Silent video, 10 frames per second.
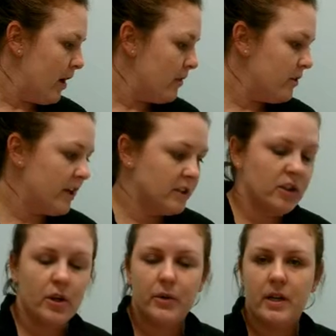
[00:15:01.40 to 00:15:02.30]
other thing to
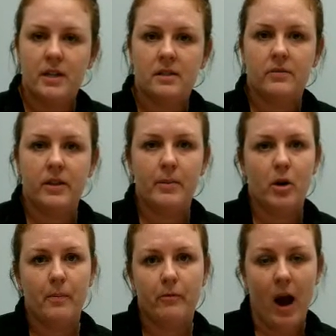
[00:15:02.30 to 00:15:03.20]
know is
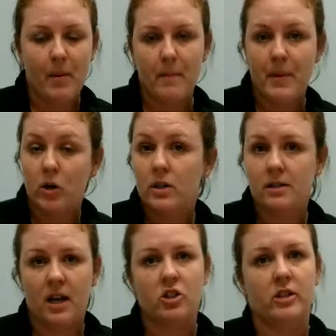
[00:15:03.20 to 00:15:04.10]
female rabbit milk
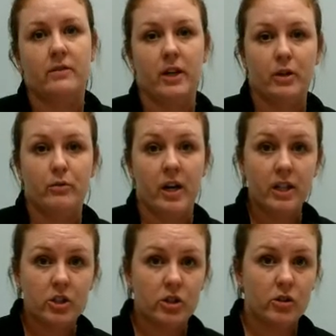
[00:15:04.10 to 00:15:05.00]
is actually very
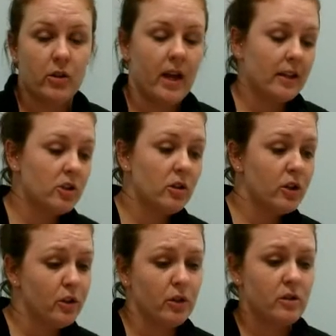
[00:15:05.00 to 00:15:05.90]
rich, so they actually
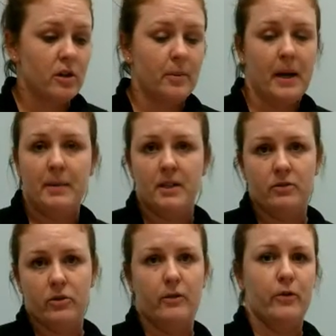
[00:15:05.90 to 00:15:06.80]
only nurse their babies
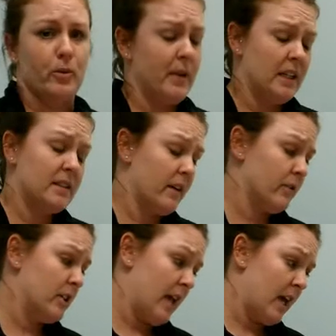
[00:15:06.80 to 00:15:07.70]
for a few minutes
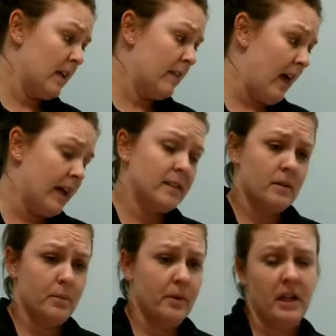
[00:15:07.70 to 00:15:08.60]
every day, and that's
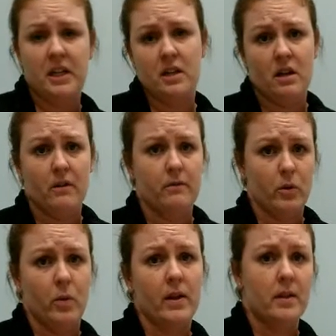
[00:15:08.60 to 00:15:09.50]
plenty enough
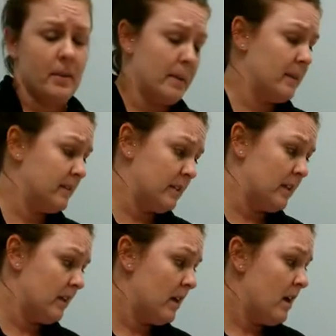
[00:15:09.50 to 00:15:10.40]
for what the babies
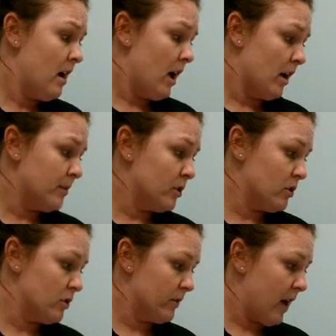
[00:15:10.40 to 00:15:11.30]
need to
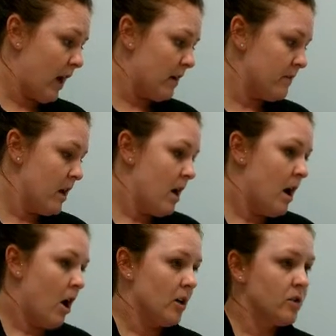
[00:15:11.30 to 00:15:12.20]
survive.
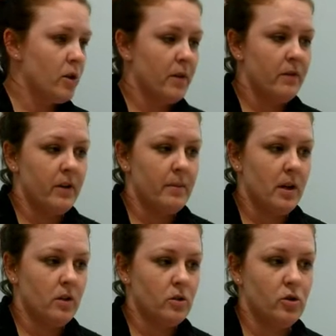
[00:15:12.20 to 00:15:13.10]
Also with
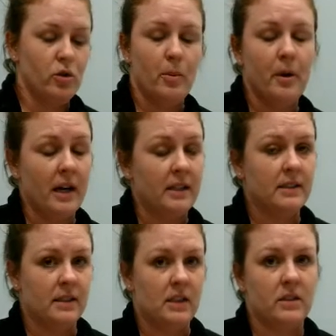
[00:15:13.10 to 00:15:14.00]
females,
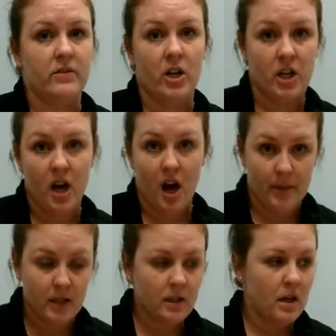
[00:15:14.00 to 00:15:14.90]
pseudo-pregnancy is very
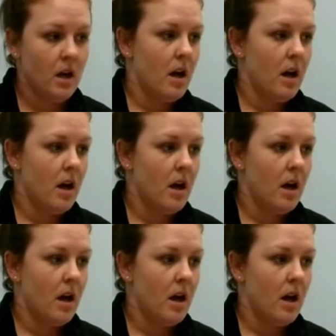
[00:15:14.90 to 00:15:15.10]
common.